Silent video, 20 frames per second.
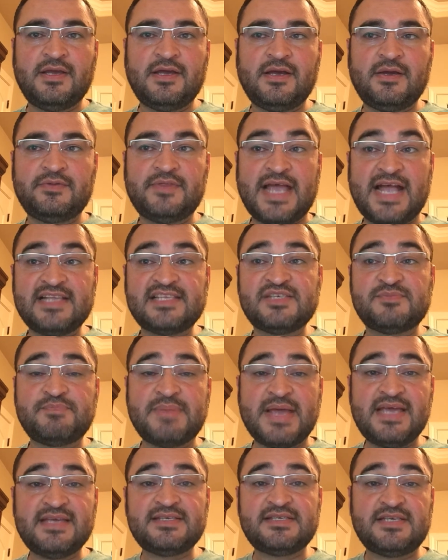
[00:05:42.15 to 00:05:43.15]
That's
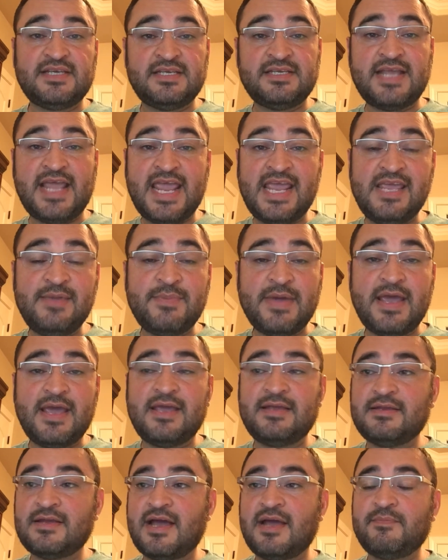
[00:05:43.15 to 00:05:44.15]
based in
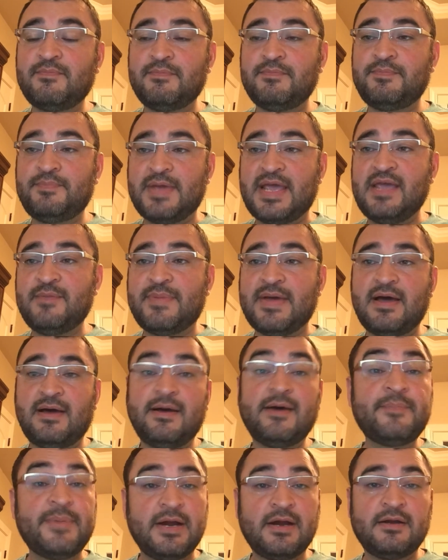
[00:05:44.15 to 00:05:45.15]
eBay, not
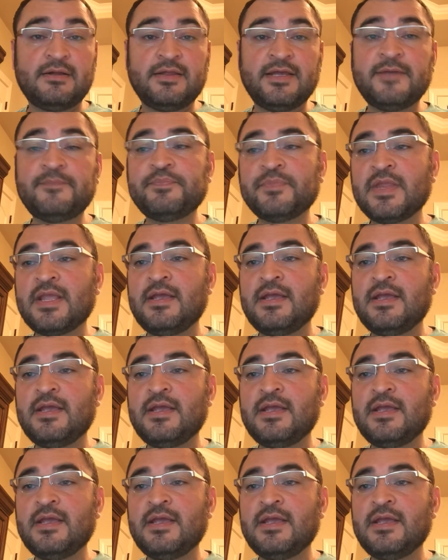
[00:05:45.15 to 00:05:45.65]
PayPal, apparently.